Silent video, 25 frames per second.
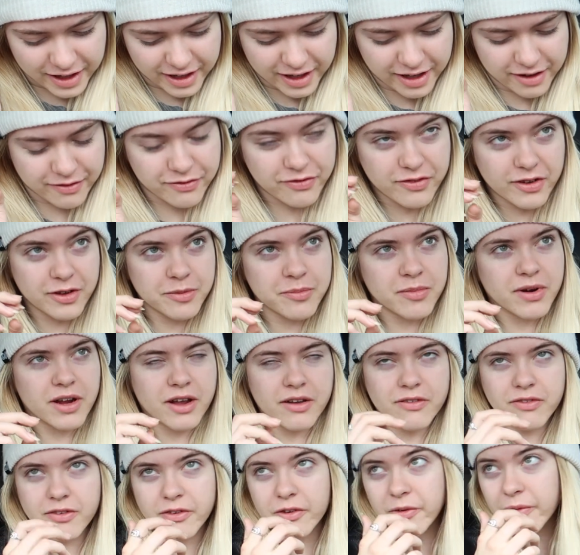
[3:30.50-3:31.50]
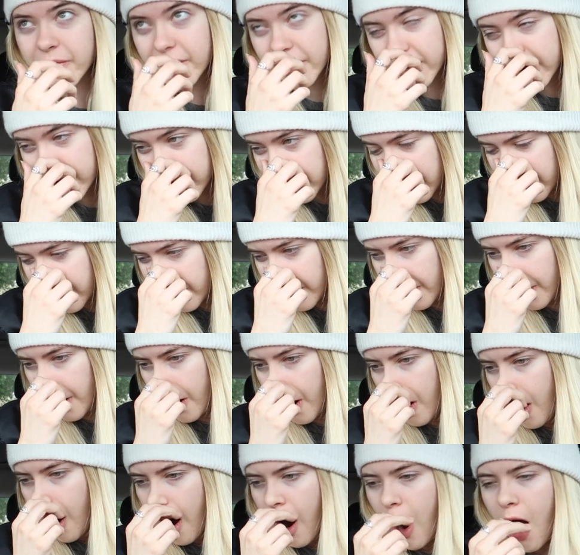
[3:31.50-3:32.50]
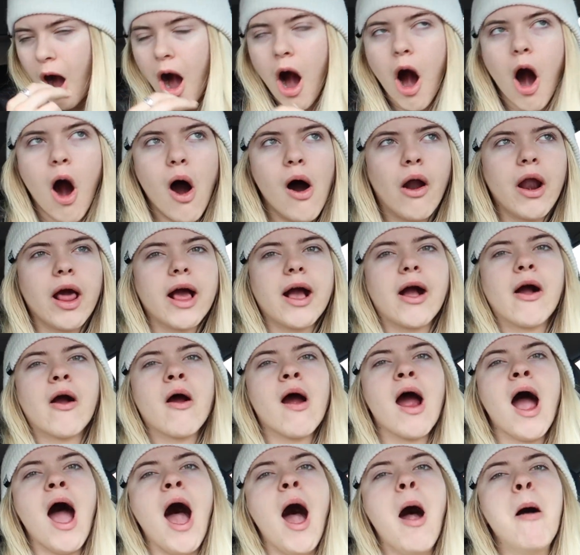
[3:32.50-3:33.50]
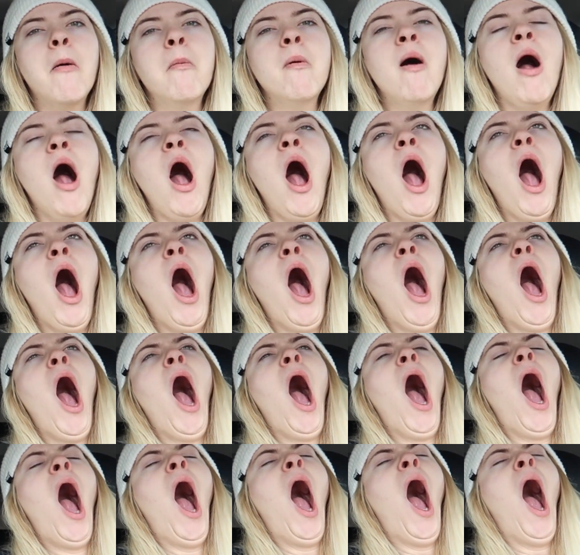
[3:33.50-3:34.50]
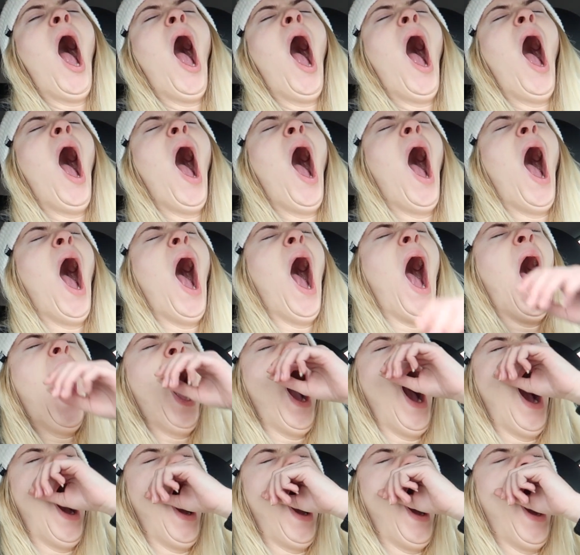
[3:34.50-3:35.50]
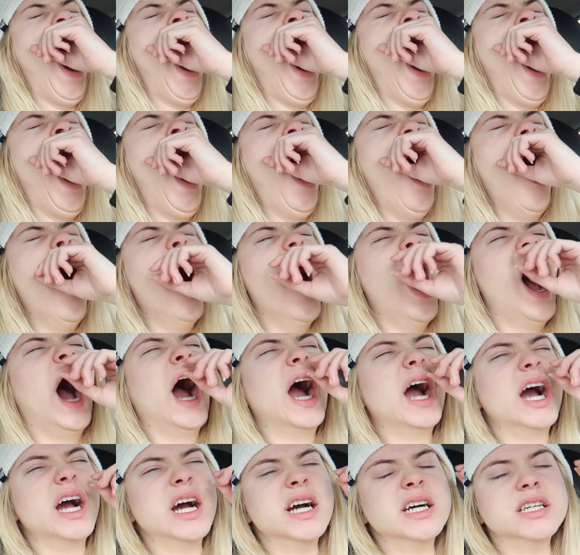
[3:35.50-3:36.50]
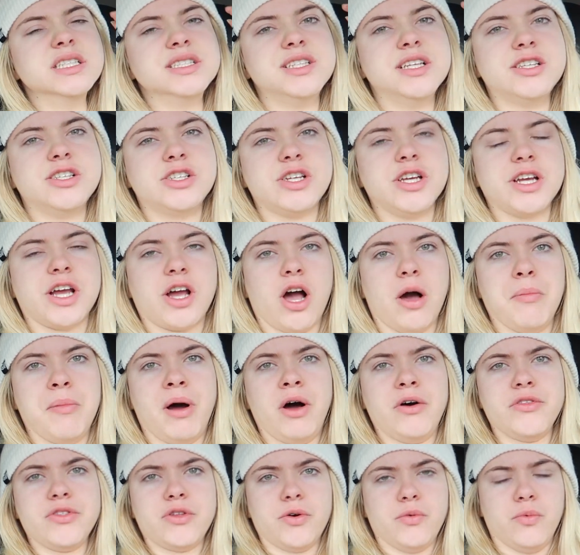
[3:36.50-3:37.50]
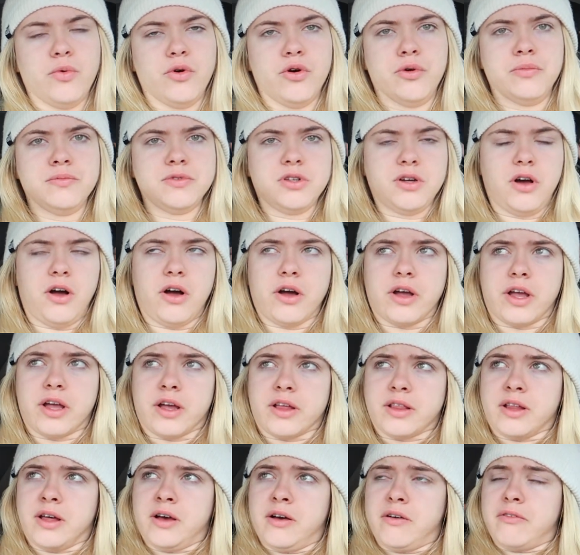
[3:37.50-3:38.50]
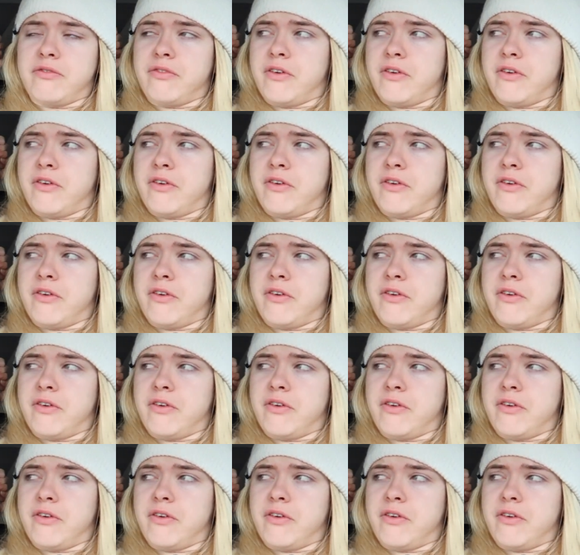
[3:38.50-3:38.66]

a caffeine break for a week. Holy crap. Uh, uh, did she come out the womb talking that